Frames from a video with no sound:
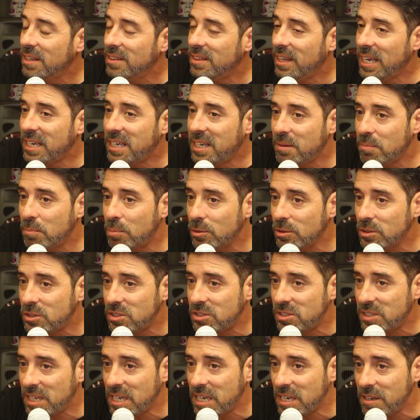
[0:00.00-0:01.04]
they can
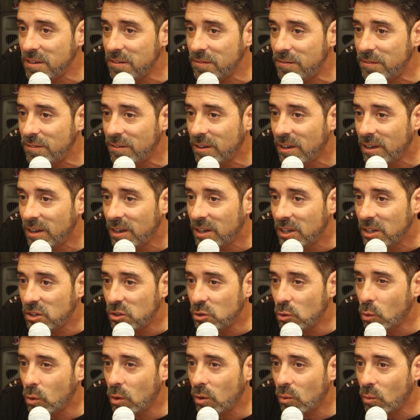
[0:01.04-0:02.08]
perceive
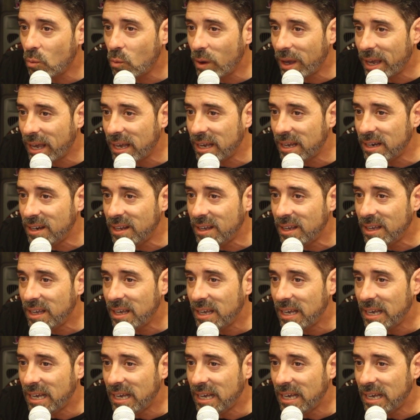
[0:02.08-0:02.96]
your win